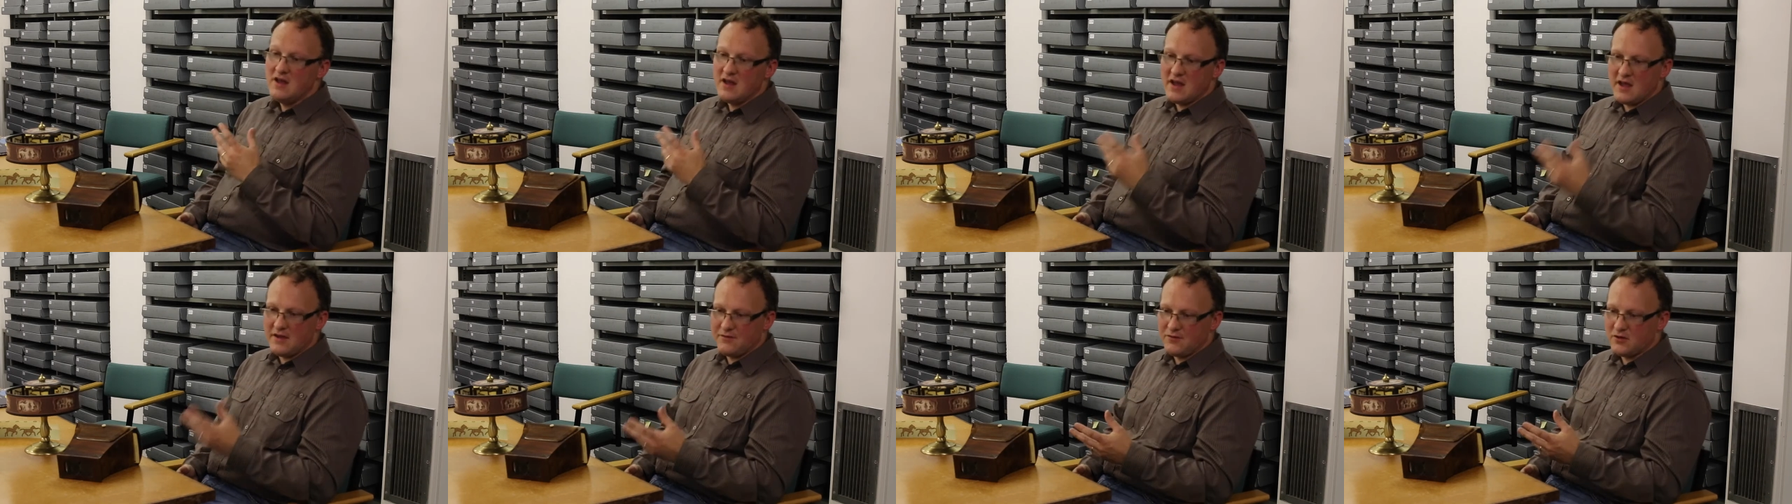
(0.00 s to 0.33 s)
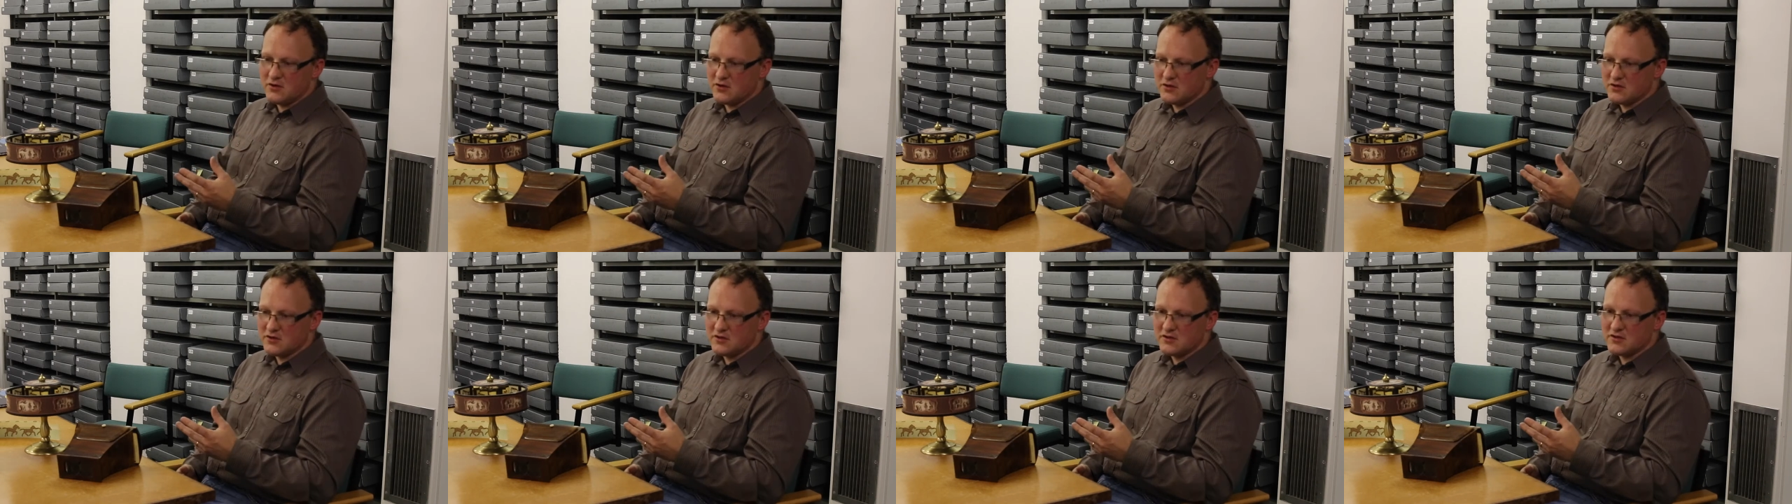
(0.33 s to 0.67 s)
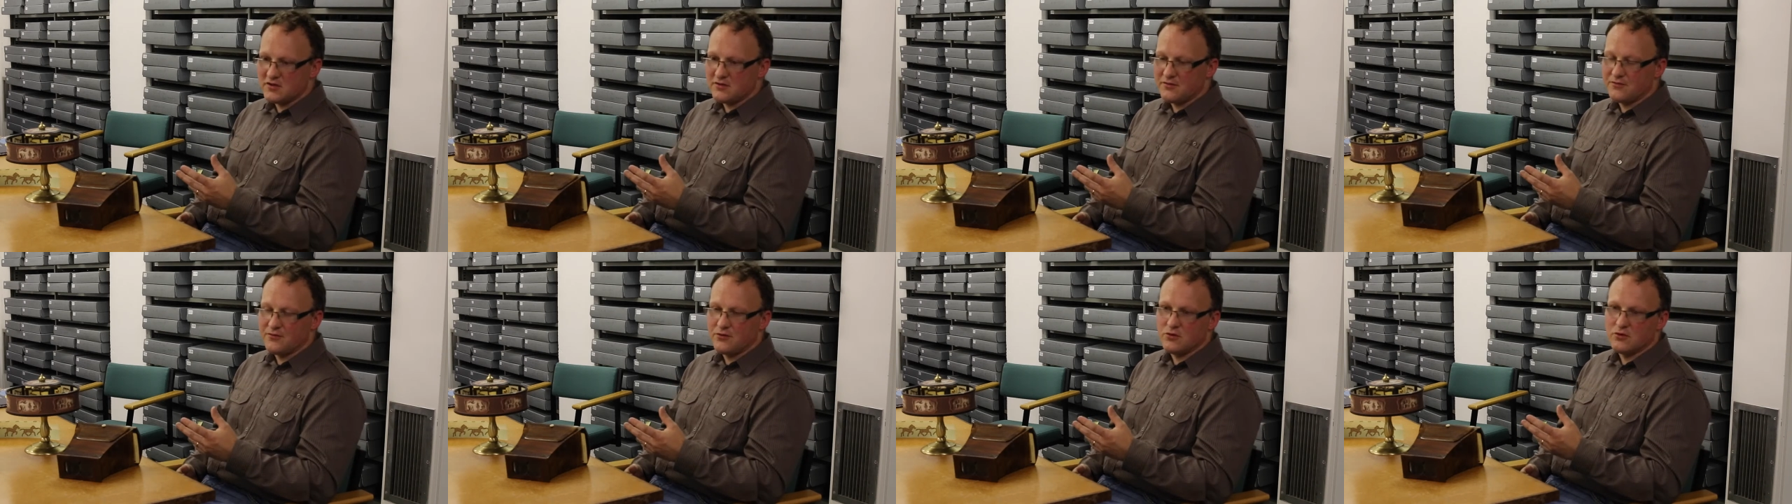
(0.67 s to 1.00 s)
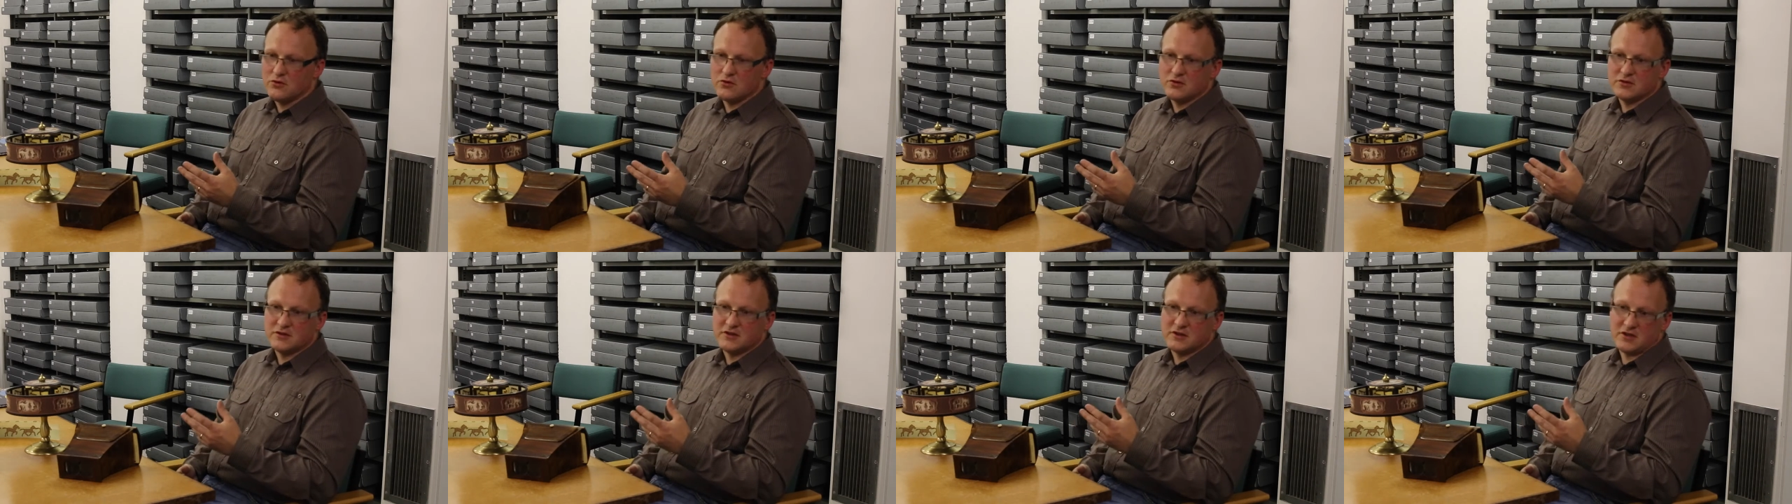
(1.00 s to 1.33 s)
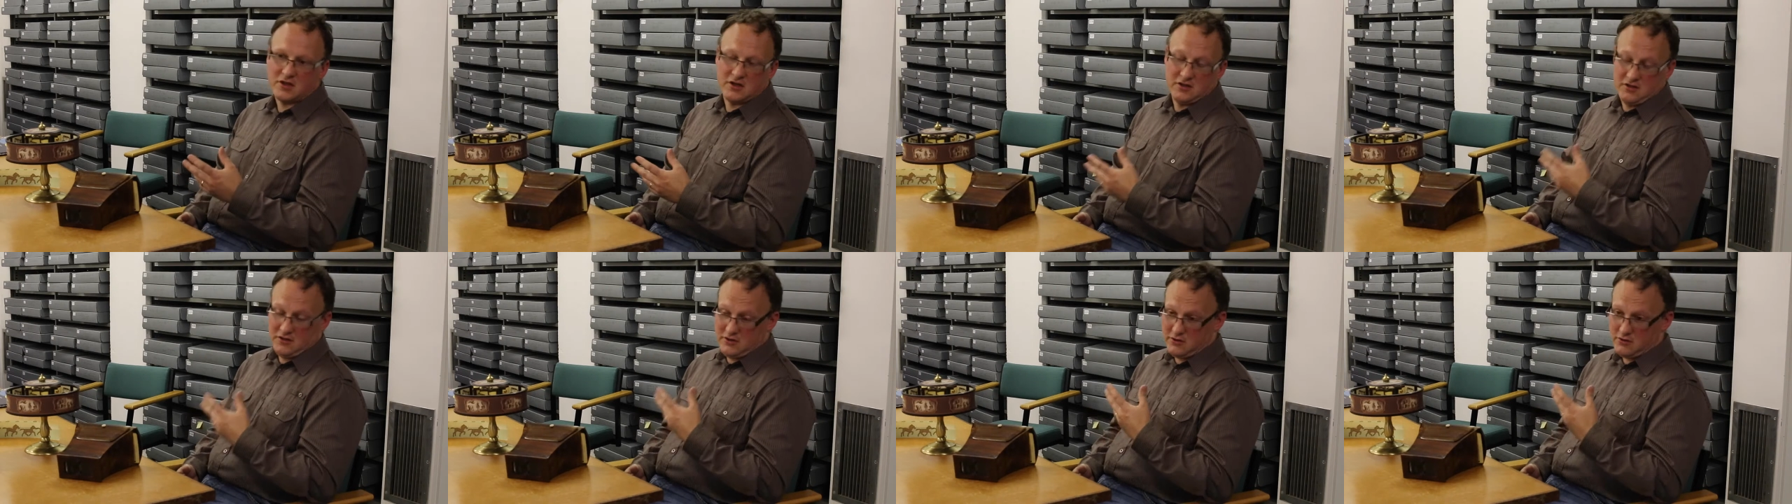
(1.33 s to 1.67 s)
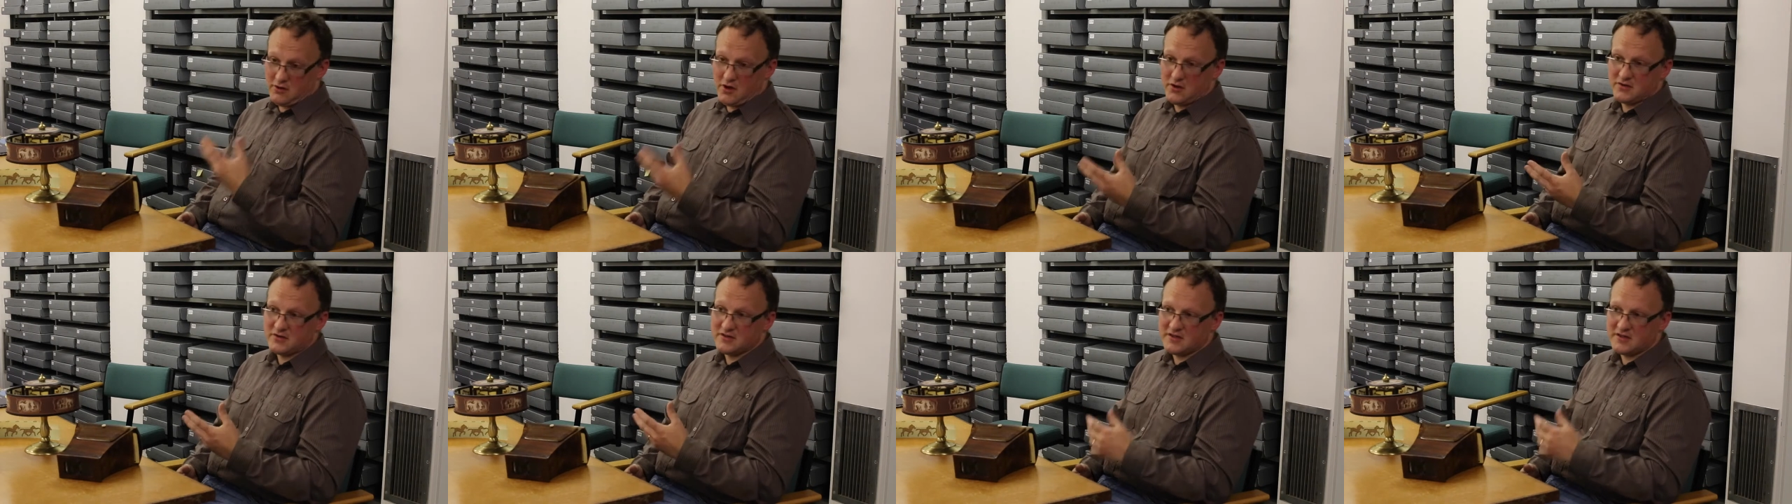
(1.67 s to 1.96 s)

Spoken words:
if you couldn't afford your own